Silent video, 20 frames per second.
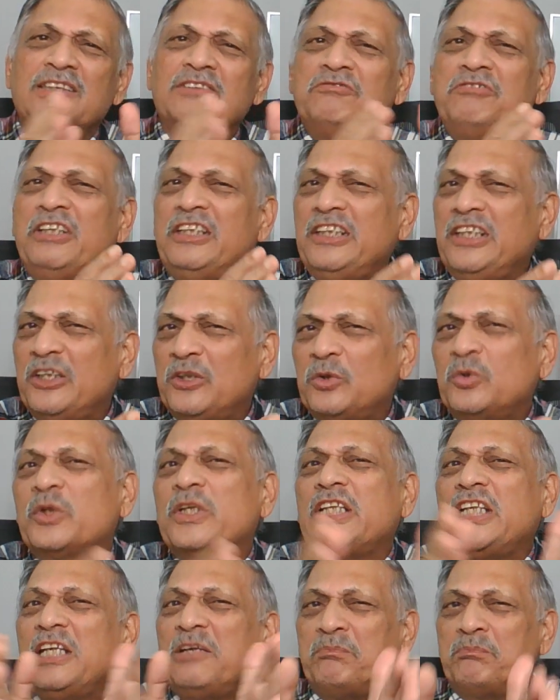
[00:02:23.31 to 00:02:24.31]
we need to
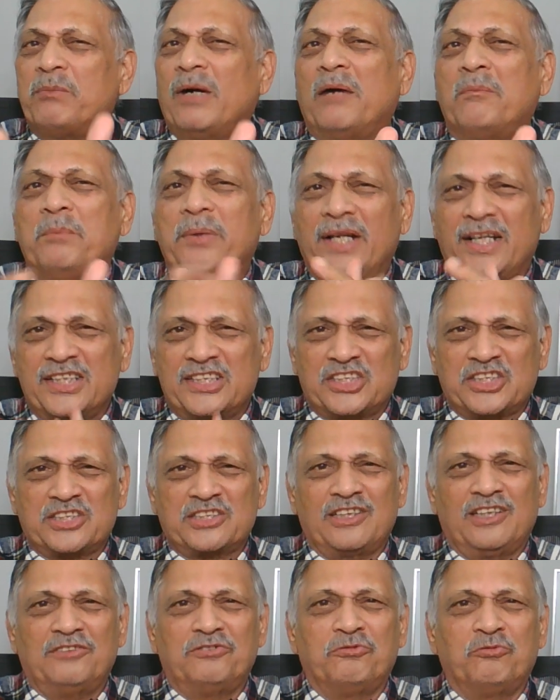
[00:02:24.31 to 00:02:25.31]
keep
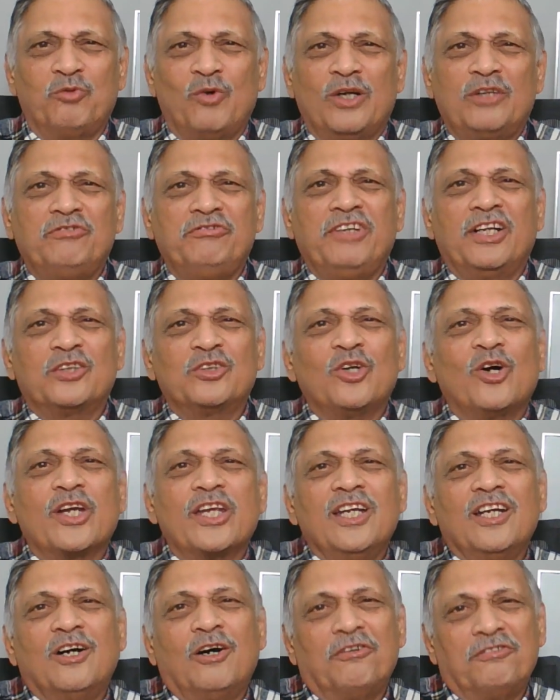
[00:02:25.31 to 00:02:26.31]
abreast of what we are
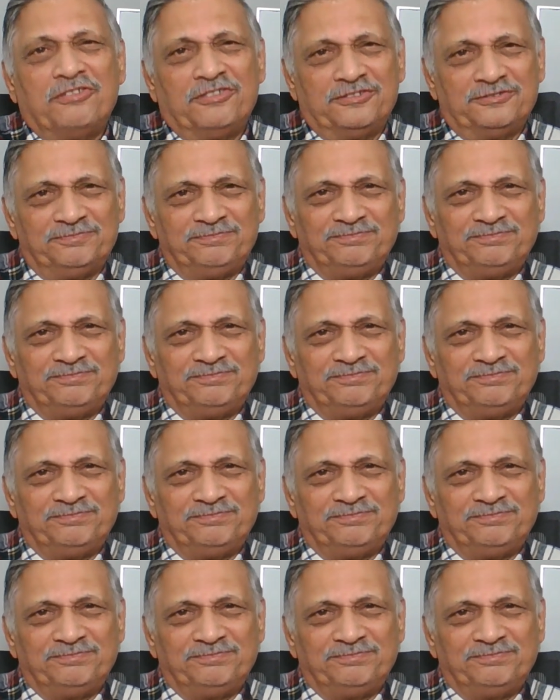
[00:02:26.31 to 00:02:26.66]
talking of.